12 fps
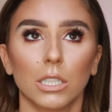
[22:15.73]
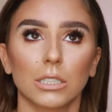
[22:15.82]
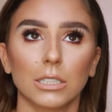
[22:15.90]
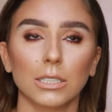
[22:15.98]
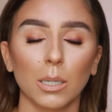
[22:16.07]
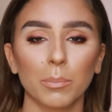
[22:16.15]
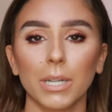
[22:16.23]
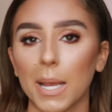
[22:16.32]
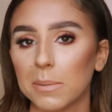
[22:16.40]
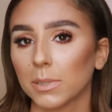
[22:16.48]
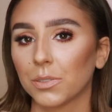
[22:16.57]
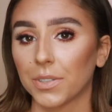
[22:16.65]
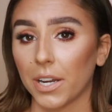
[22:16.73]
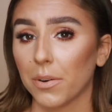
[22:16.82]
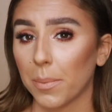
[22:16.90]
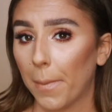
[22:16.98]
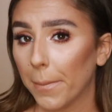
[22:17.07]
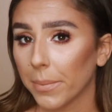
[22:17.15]
Sometimes if I
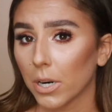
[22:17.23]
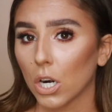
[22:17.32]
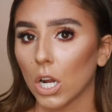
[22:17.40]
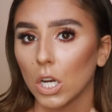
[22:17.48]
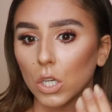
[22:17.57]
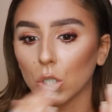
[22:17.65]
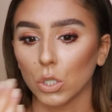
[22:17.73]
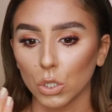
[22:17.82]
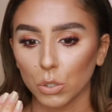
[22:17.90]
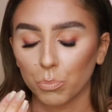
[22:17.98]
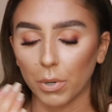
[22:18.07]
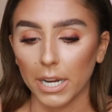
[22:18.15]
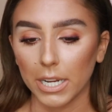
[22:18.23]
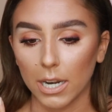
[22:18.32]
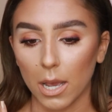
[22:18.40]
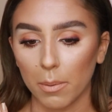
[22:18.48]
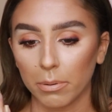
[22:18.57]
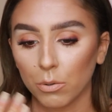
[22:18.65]
remember, I'll brighten
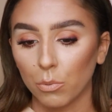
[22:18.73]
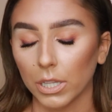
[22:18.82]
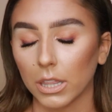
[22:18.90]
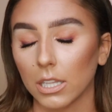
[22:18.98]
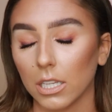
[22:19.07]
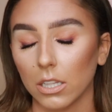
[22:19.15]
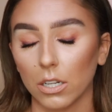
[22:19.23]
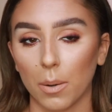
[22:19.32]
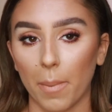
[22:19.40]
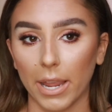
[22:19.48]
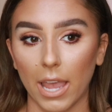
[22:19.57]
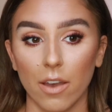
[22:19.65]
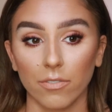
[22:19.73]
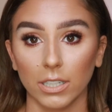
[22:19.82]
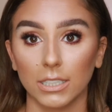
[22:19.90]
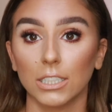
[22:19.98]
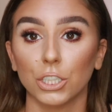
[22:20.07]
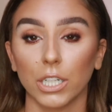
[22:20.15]
up with either my Kat
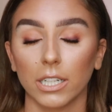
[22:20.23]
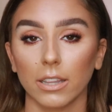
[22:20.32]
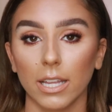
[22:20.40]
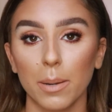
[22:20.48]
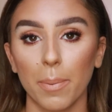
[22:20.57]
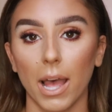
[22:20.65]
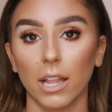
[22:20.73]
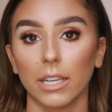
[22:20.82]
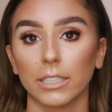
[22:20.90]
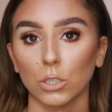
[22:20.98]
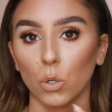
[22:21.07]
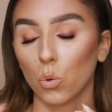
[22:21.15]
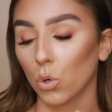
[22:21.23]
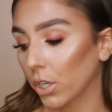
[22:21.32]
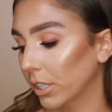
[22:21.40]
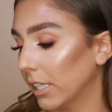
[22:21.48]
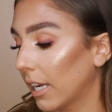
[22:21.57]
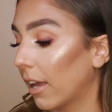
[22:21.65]
Von D Shade and Light palette
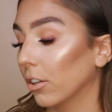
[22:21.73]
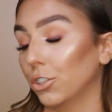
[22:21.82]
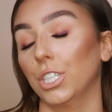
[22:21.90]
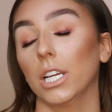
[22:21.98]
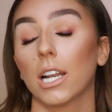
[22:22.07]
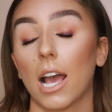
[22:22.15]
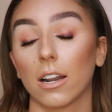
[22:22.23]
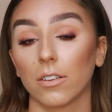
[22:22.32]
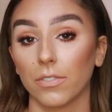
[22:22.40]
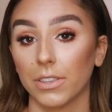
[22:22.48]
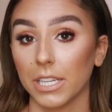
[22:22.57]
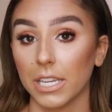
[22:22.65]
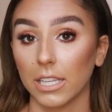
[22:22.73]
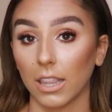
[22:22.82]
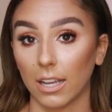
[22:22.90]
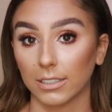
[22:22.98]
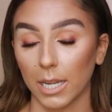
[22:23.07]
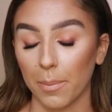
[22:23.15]
or the yellow shade out of the
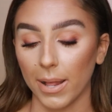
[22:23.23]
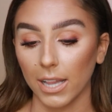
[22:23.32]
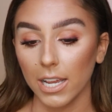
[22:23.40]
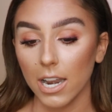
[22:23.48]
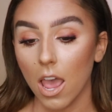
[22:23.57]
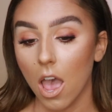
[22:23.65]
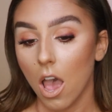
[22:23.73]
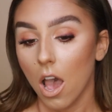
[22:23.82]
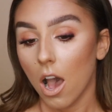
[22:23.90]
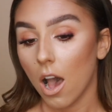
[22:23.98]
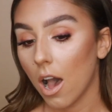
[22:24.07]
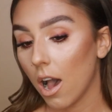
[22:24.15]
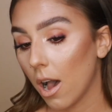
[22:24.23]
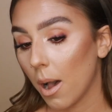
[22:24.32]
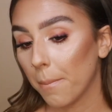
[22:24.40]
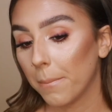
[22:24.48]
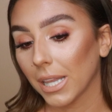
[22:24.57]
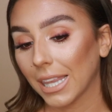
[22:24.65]
Latte palette.
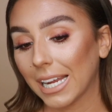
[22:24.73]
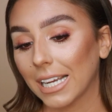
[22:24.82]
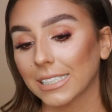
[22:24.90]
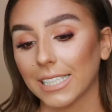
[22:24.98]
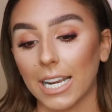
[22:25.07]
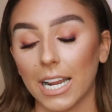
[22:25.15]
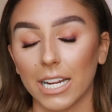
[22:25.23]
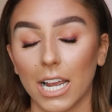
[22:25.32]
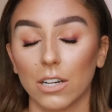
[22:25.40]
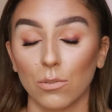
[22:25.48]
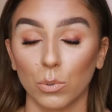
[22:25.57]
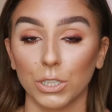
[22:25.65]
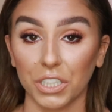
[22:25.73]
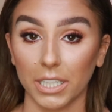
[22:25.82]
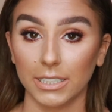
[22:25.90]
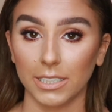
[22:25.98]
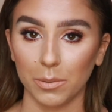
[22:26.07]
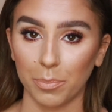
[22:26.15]
But like I said, I kind of wish I
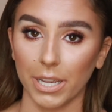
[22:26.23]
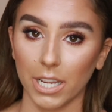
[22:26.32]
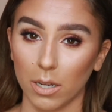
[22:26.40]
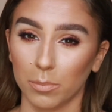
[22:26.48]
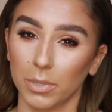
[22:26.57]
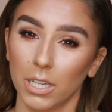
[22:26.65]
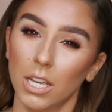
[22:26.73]
did pick up